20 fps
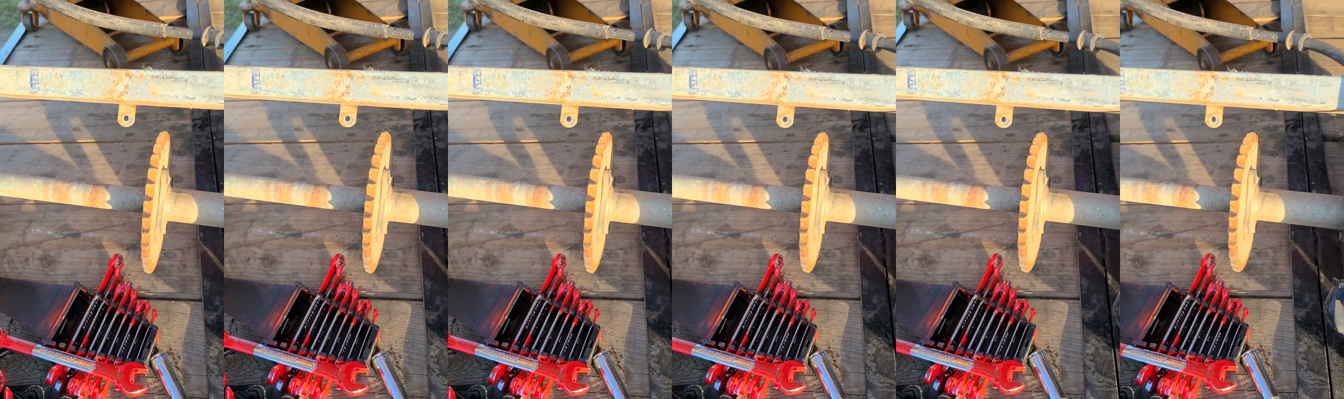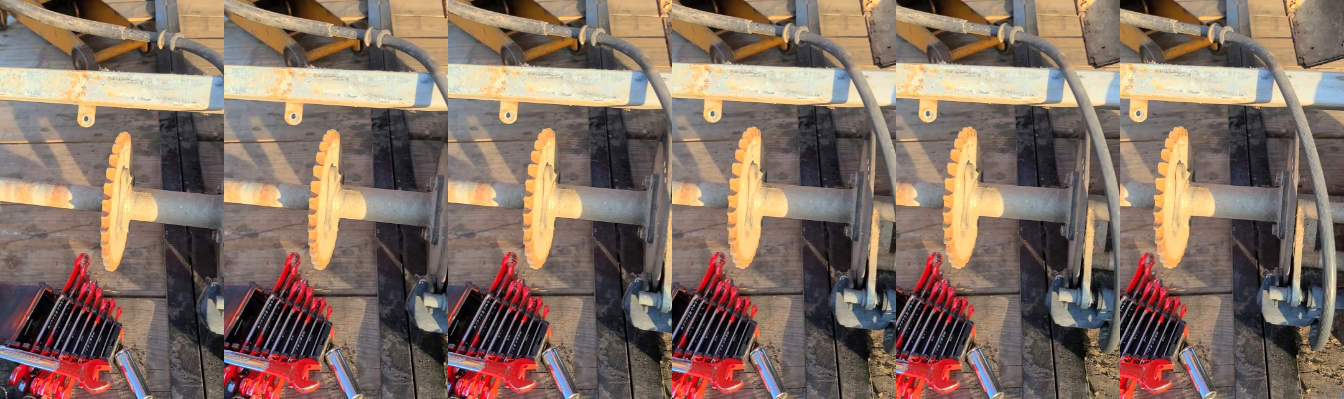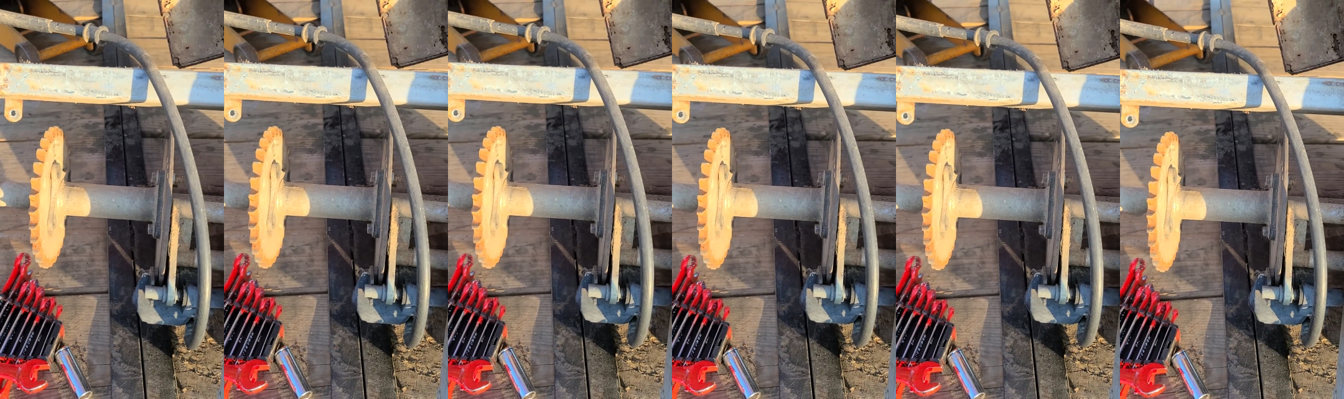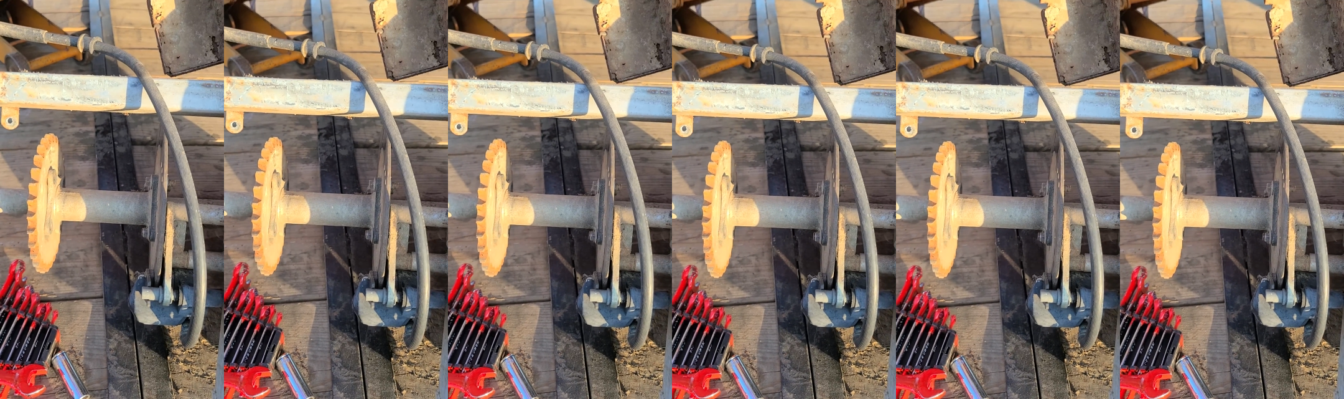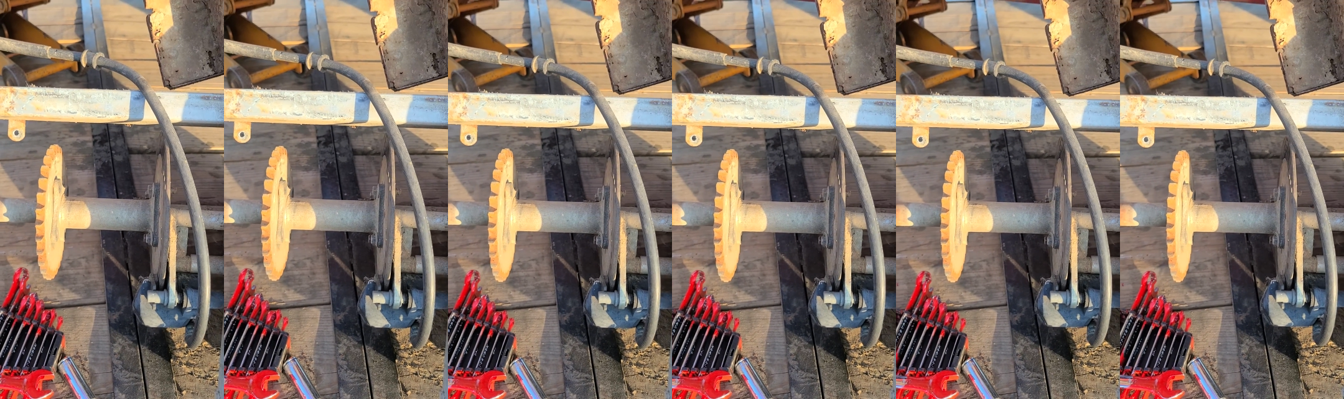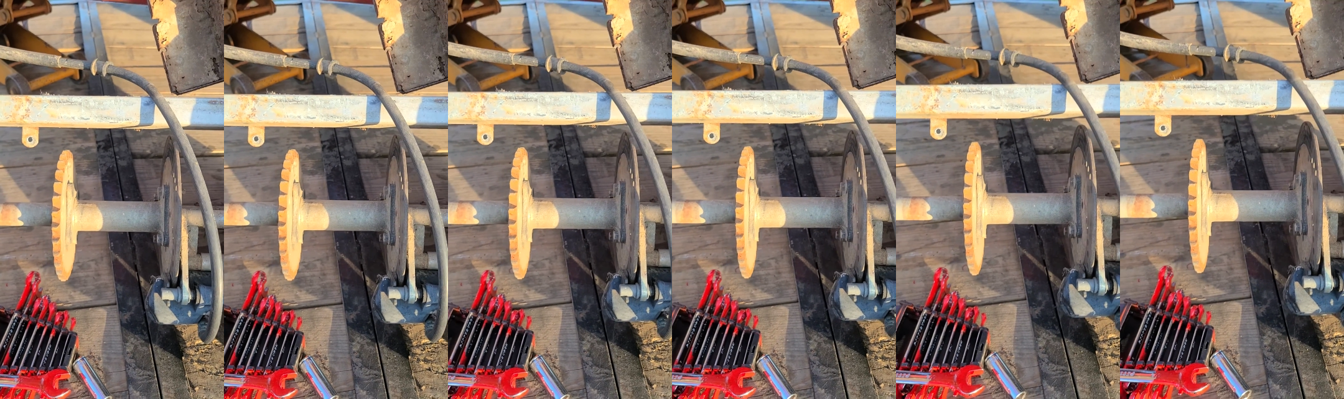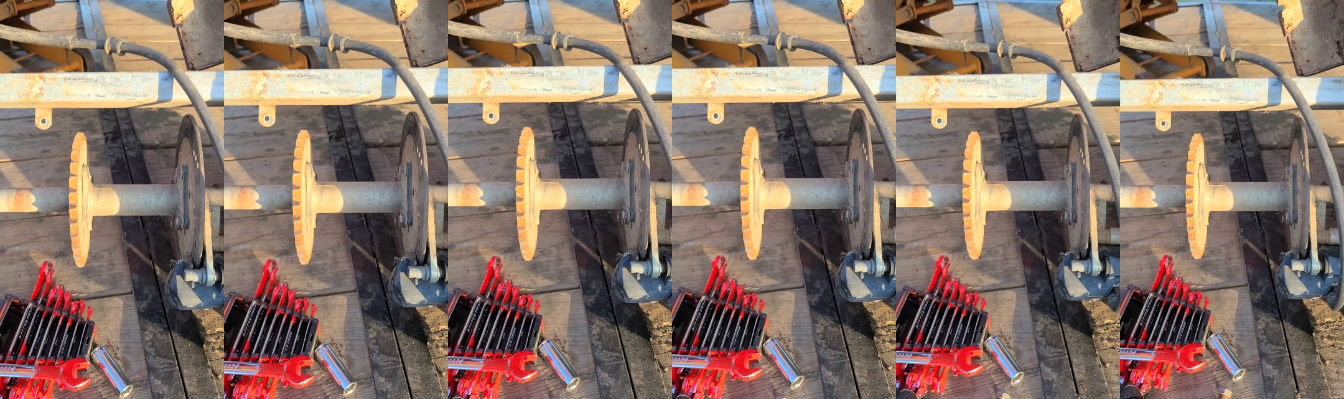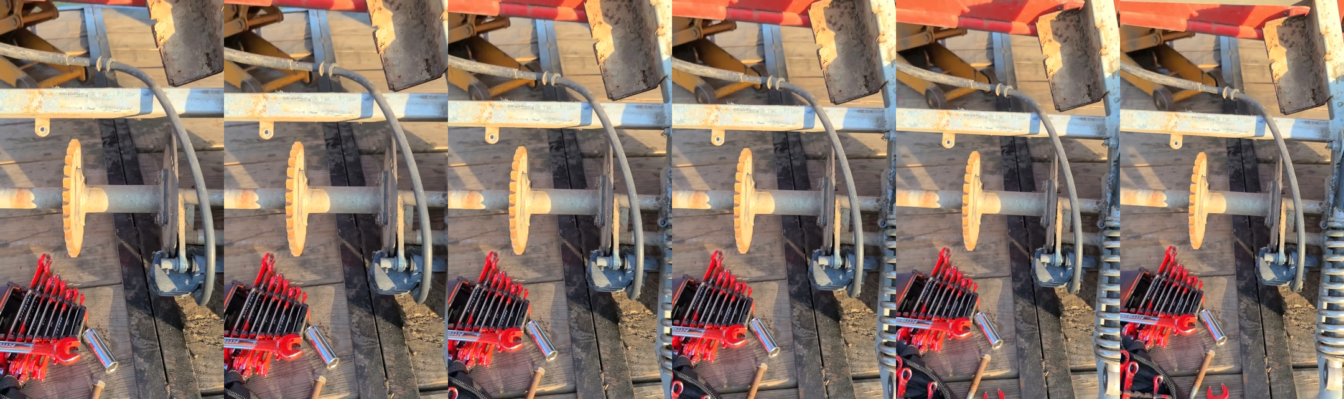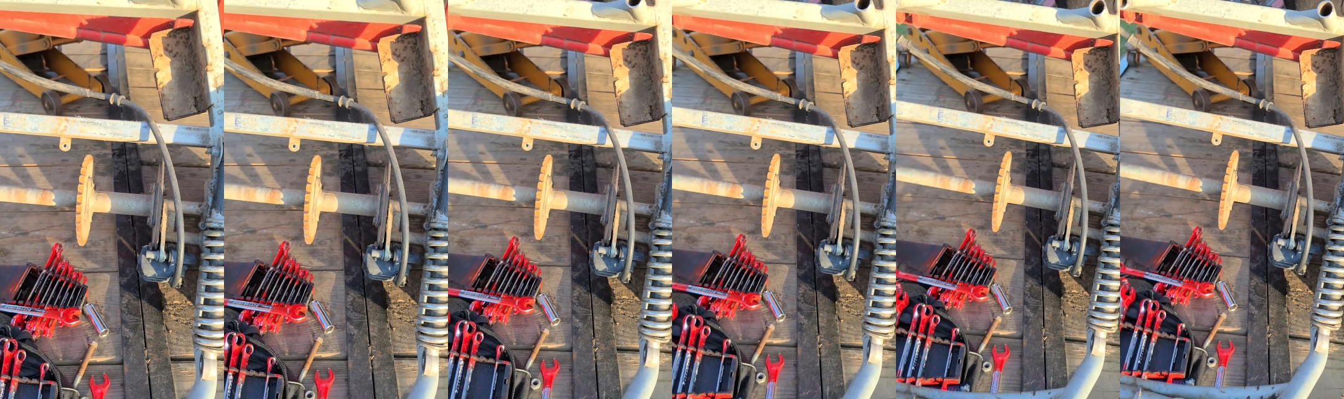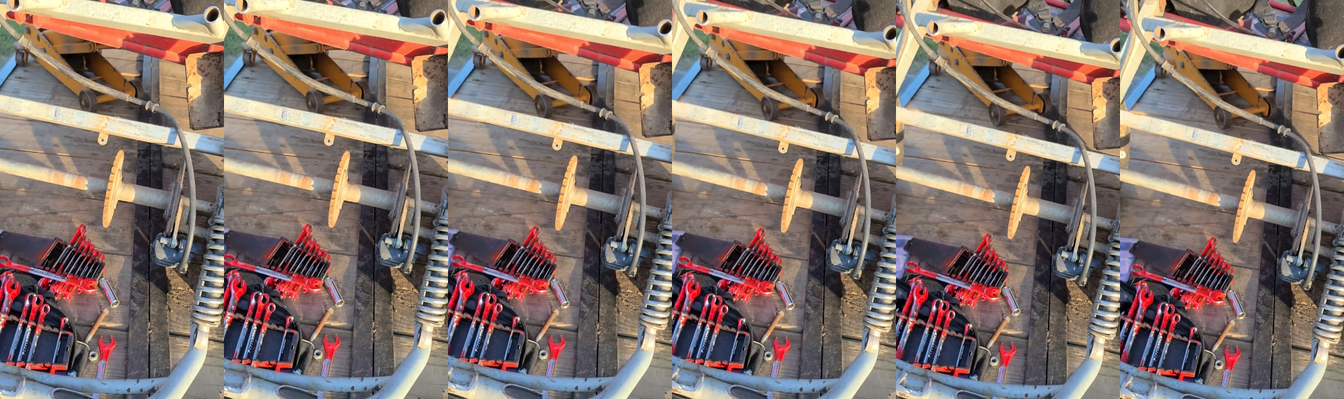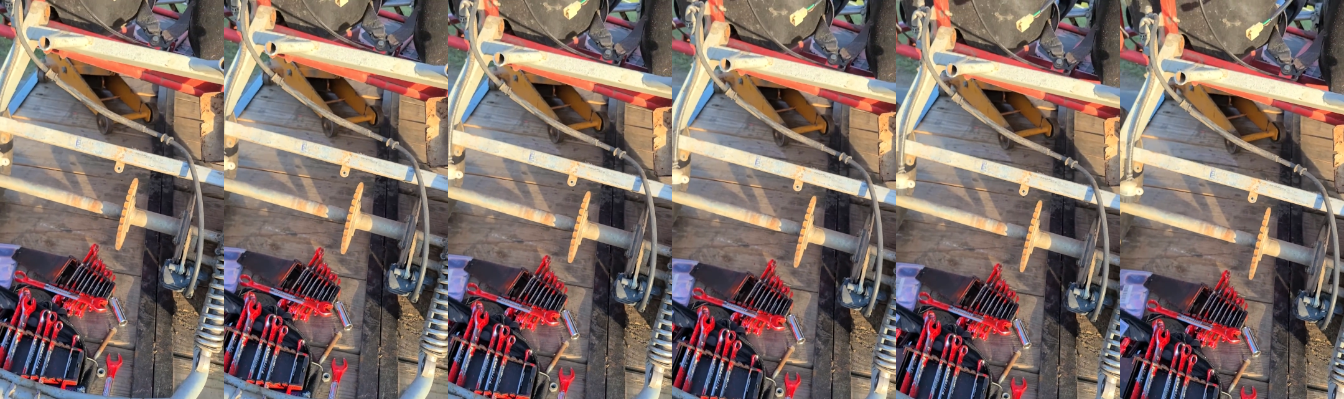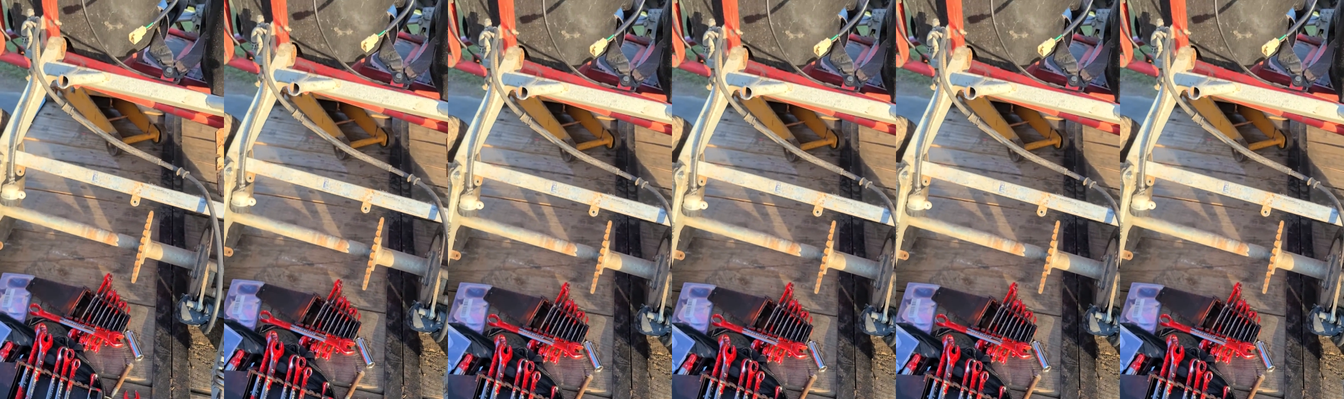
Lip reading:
Nobody's mouth can be seen.